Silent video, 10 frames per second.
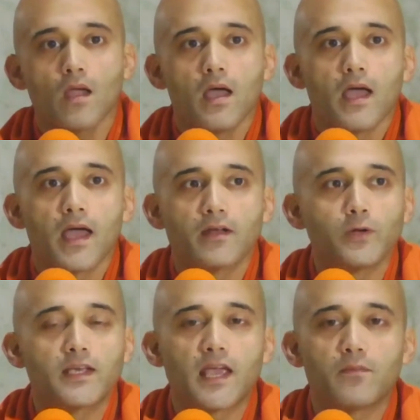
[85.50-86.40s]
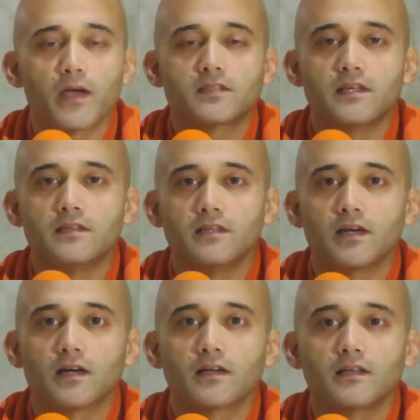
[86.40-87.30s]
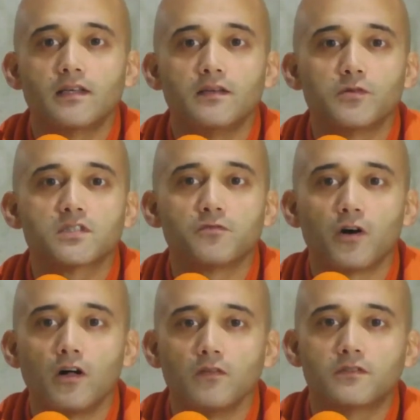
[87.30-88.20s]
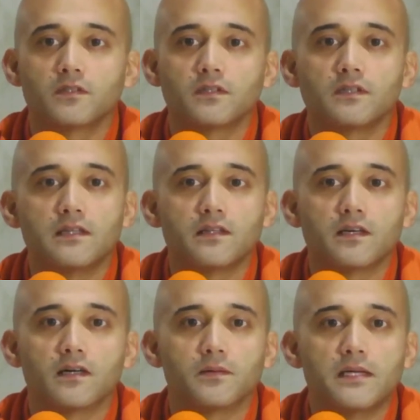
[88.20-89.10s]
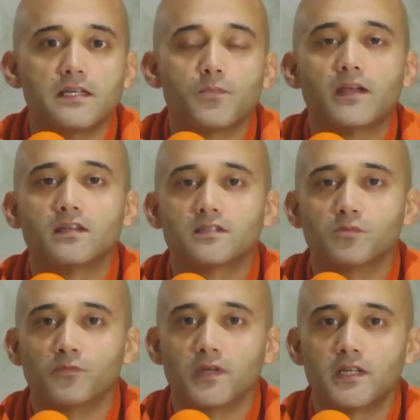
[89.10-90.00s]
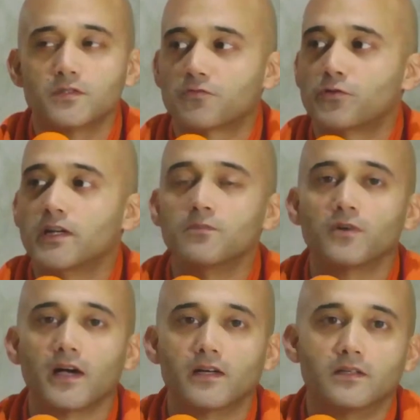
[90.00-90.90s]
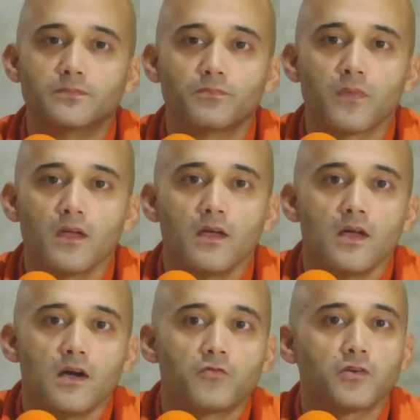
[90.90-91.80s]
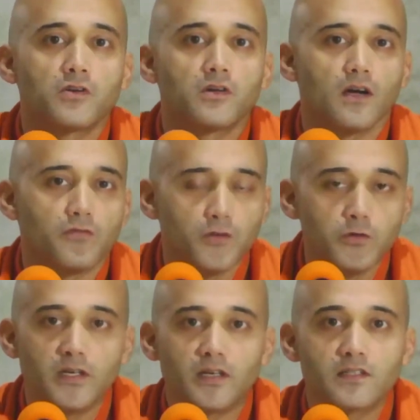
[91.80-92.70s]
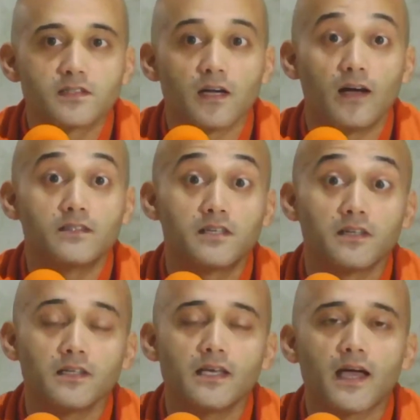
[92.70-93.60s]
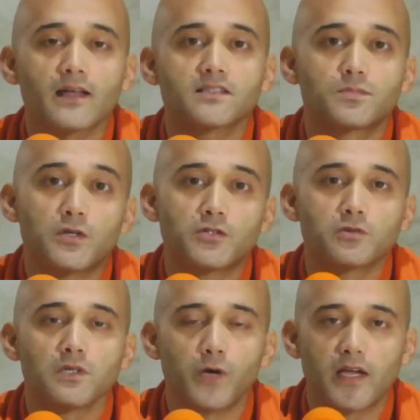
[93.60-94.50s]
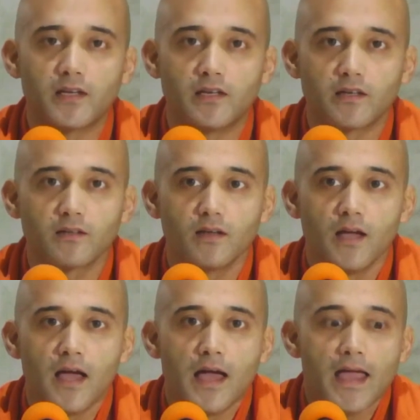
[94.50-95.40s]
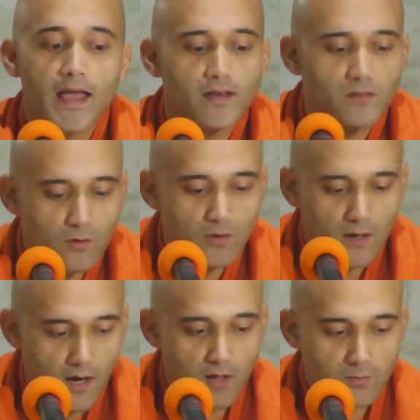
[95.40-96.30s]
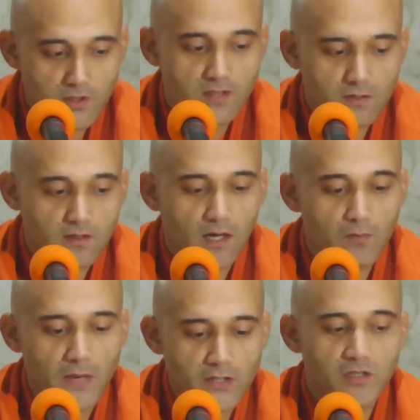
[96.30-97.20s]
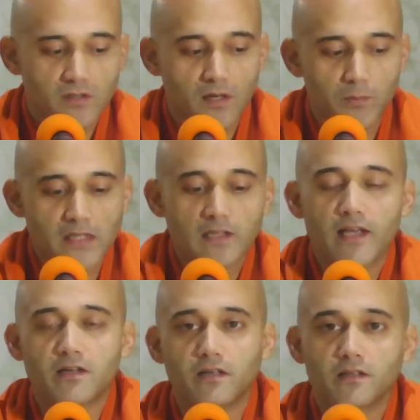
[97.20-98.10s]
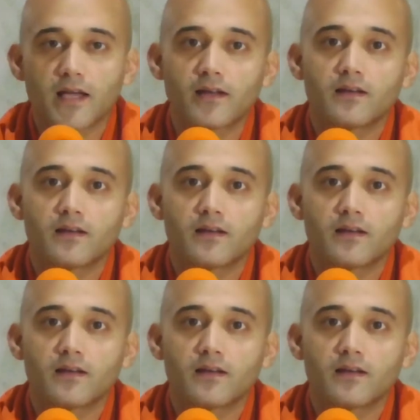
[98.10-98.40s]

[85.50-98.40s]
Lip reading: And when he came back to India, he was involved in the independence movement. He was a freedom fighter for a few years until he had a spiritual awakening. And I'll mention a bit later that